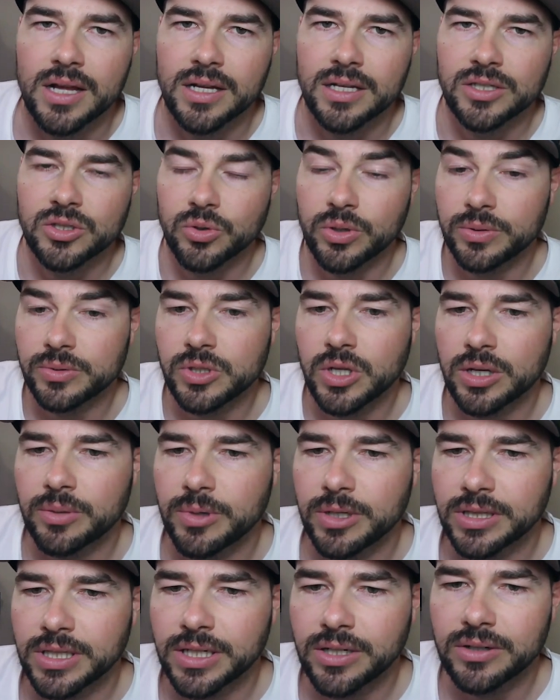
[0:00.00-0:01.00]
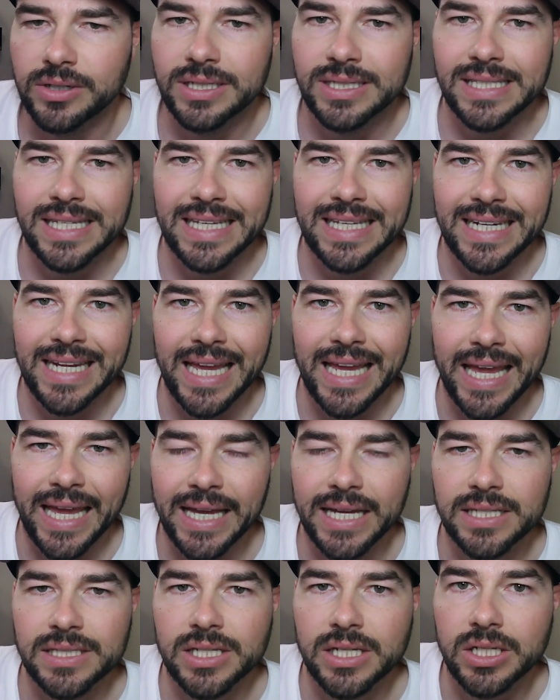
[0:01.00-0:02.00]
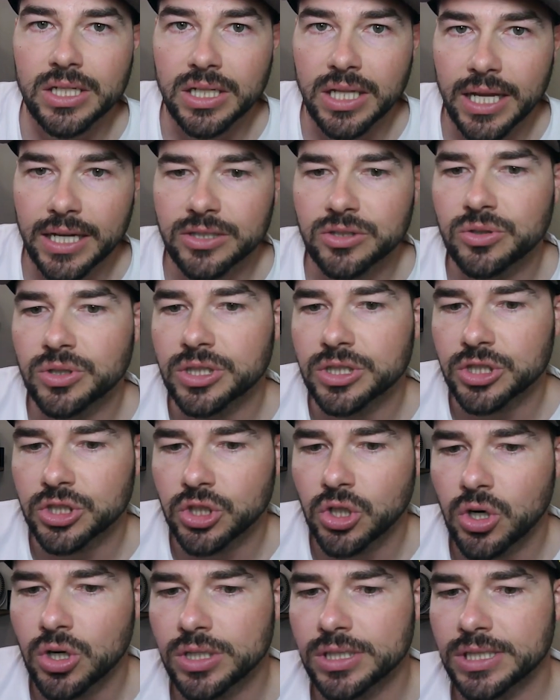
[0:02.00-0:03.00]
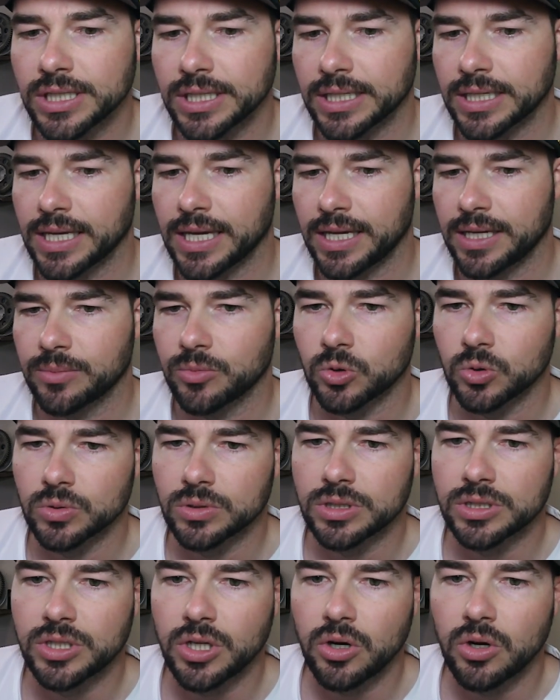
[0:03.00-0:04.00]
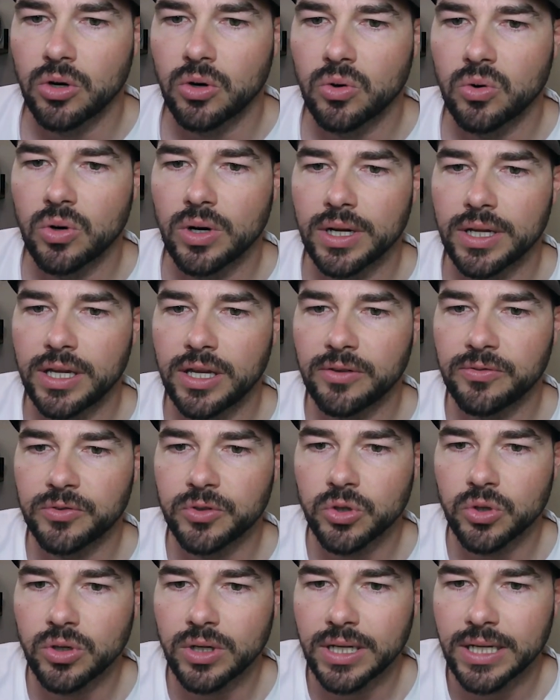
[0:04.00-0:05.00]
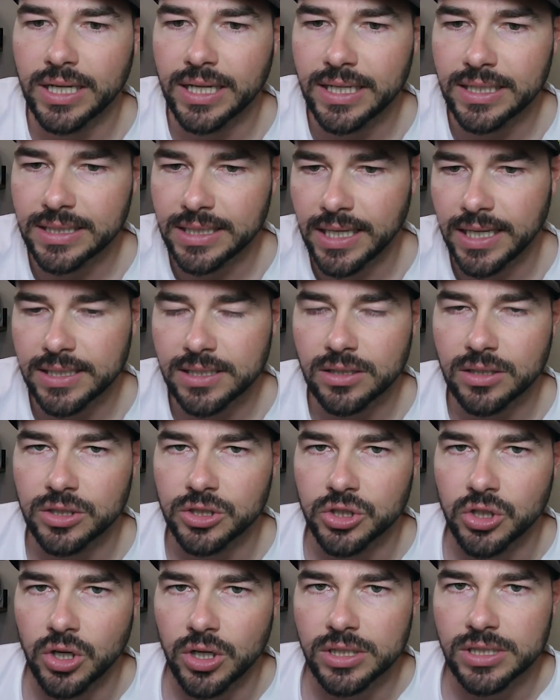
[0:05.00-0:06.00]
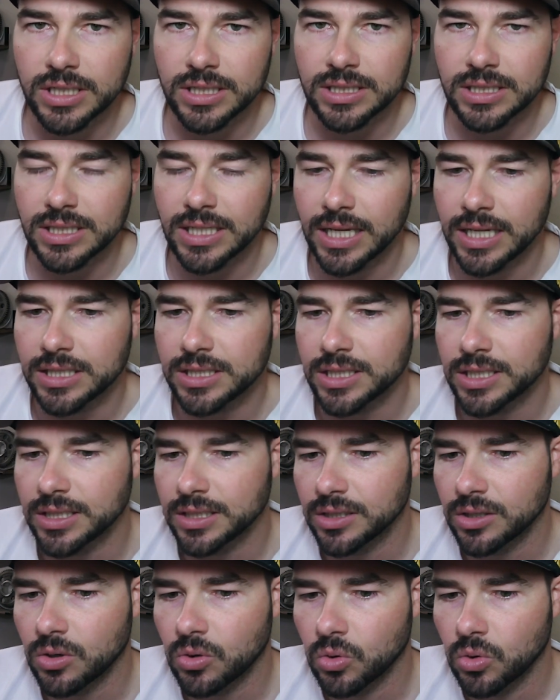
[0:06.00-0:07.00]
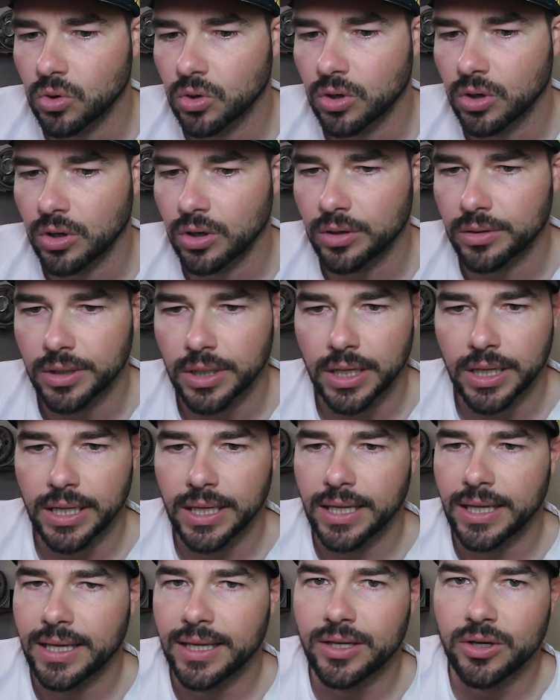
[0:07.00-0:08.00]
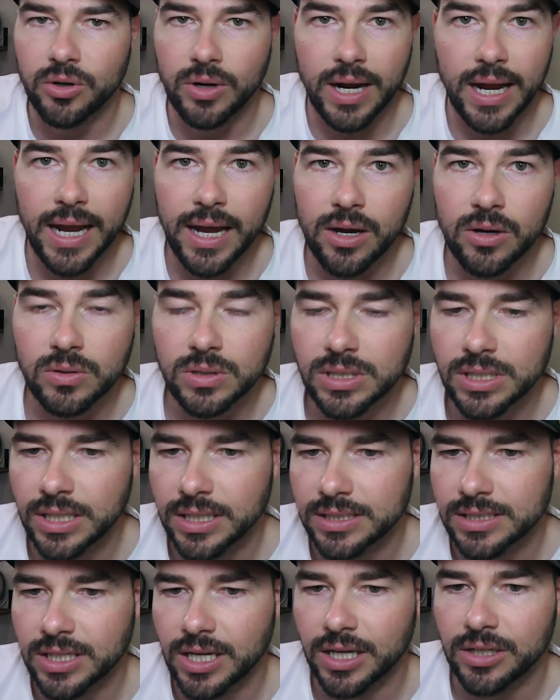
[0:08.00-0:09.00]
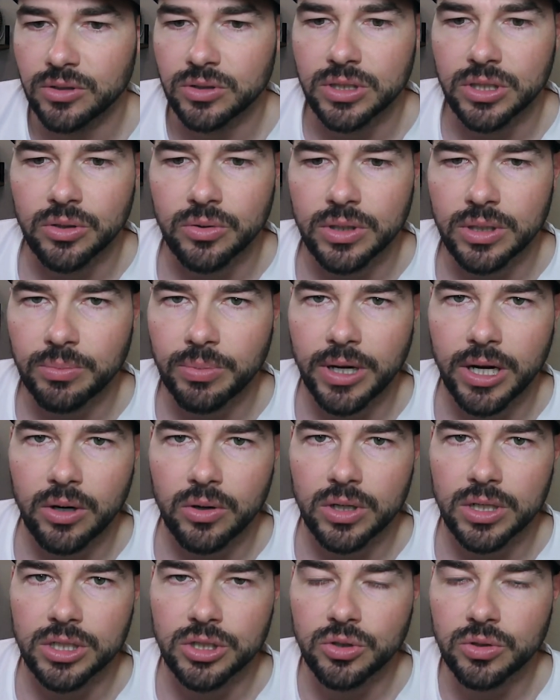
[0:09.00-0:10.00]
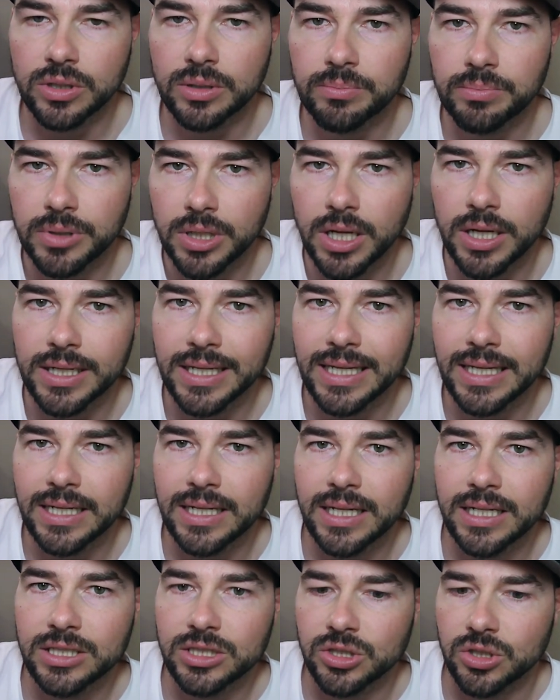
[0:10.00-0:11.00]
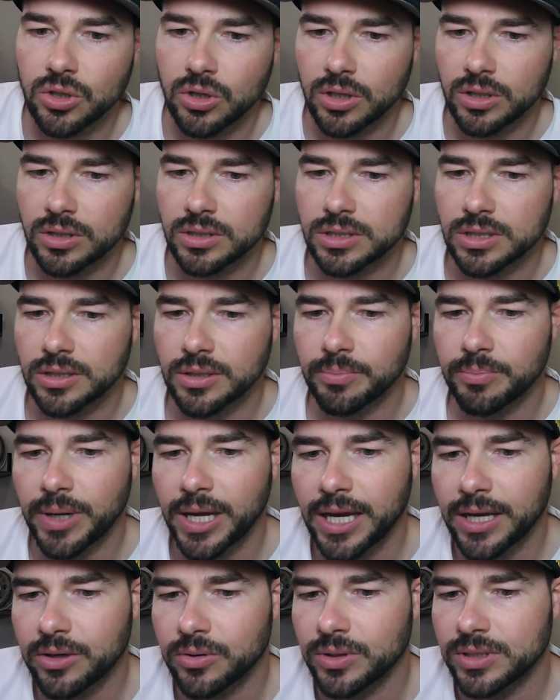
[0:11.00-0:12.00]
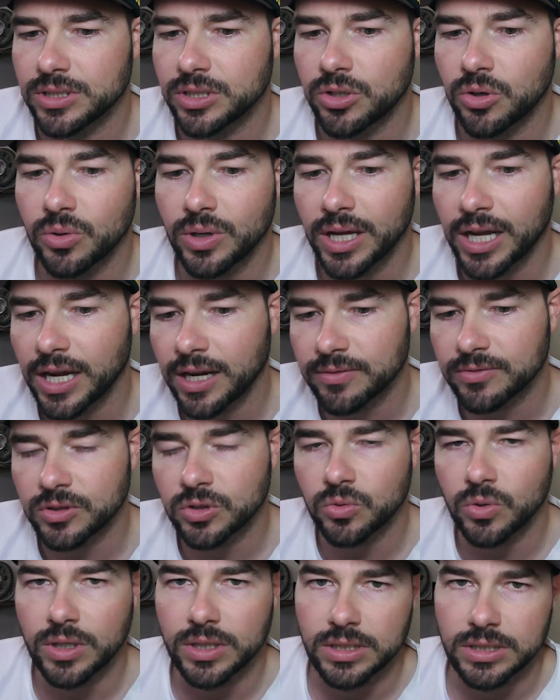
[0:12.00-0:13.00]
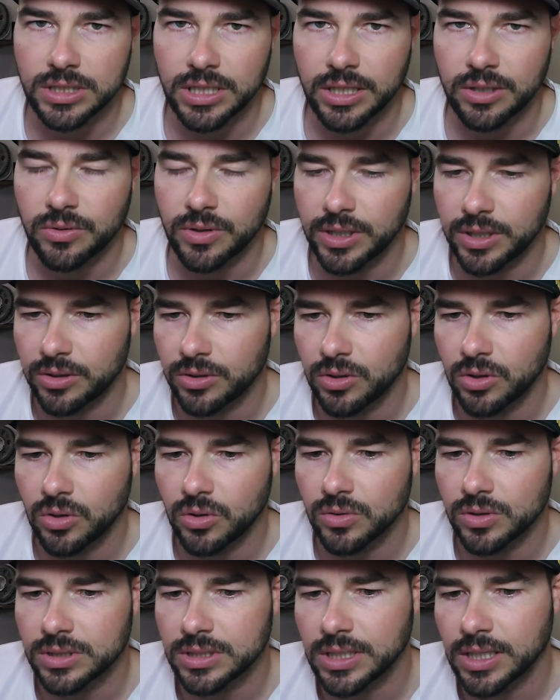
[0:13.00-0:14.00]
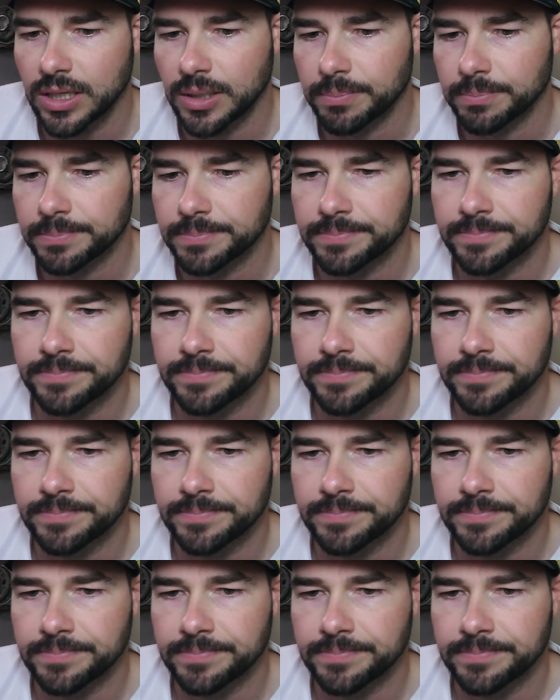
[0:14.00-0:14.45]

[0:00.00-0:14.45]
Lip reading: So what he was talking about there is it has electric charging cables. So if you're at a Tesla charging station or your house and it's got utility power, you can plug in and charge the batteries. You don't have to run the generator all the time.